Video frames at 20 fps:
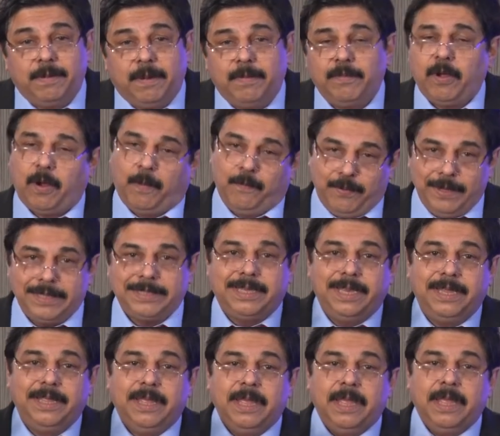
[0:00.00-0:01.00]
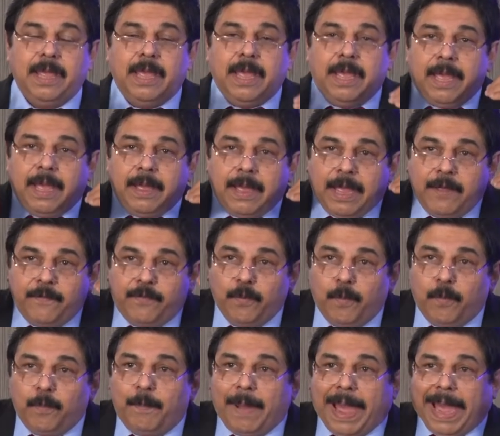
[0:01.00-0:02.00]
Now obviously, if you
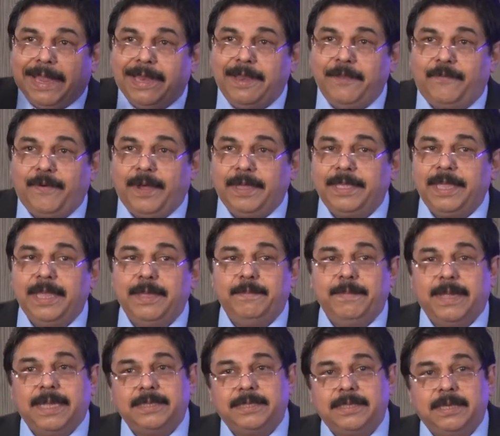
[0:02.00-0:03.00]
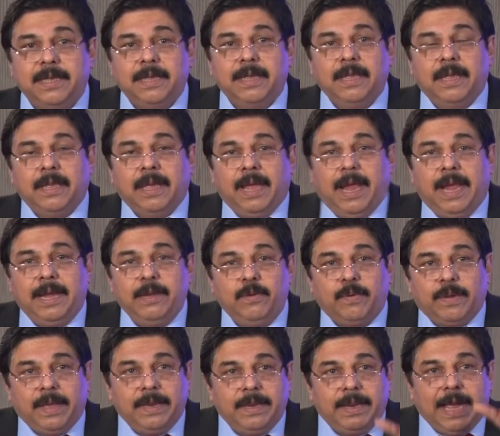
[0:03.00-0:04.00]
magnify the image, and you
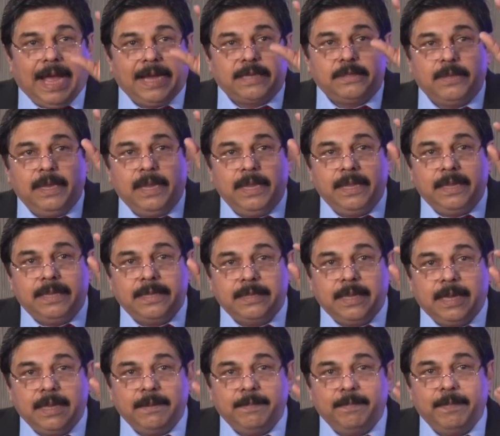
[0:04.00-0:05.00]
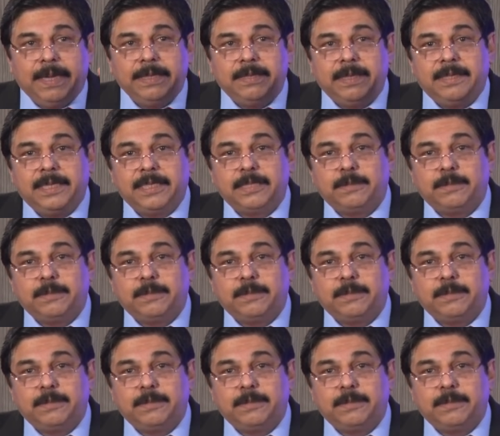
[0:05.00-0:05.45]
can actually measure the